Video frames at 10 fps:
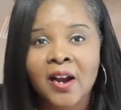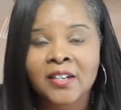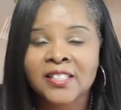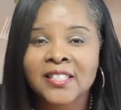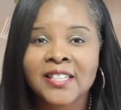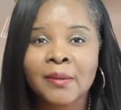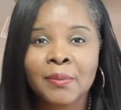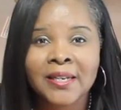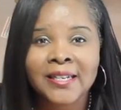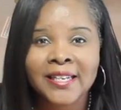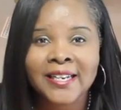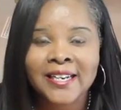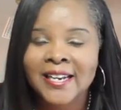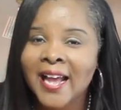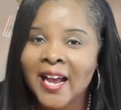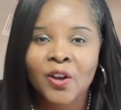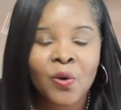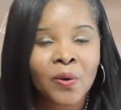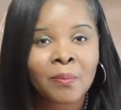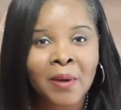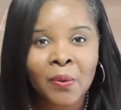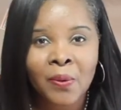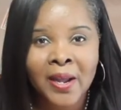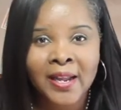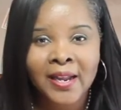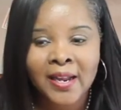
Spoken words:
are seemingly not going my way.